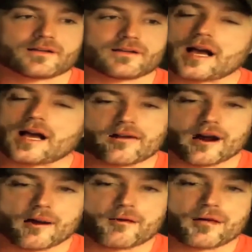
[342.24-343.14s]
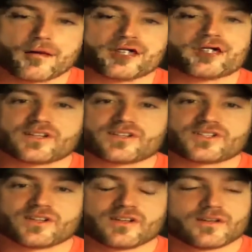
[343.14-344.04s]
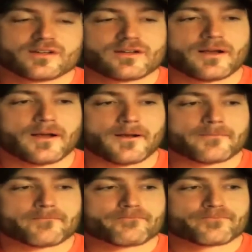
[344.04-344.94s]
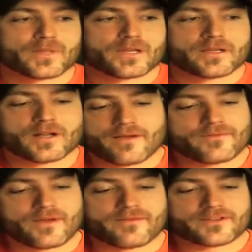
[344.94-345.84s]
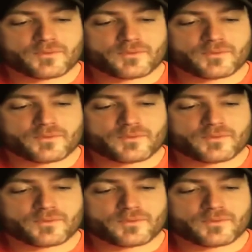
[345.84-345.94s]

not giving up, persistence. I've